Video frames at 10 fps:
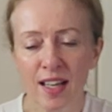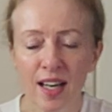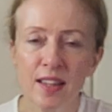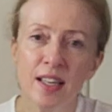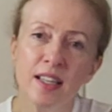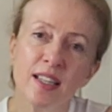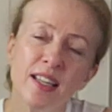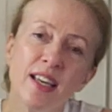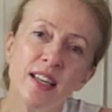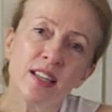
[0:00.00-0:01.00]
And then
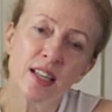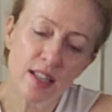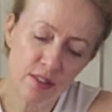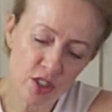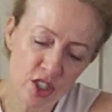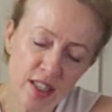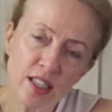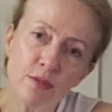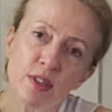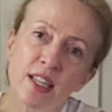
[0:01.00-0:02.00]
again,
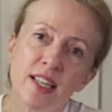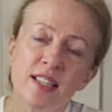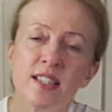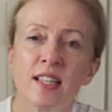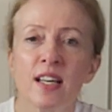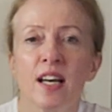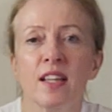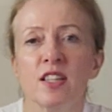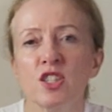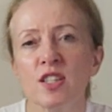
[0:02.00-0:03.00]
gently release,
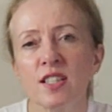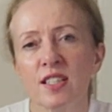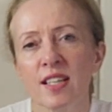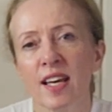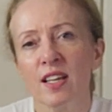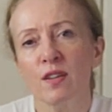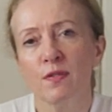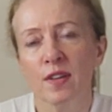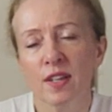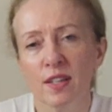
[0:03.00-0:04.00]
and then just take the
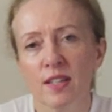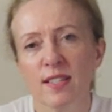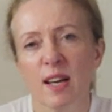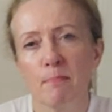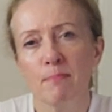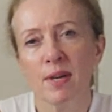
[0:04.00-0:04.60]
fingers and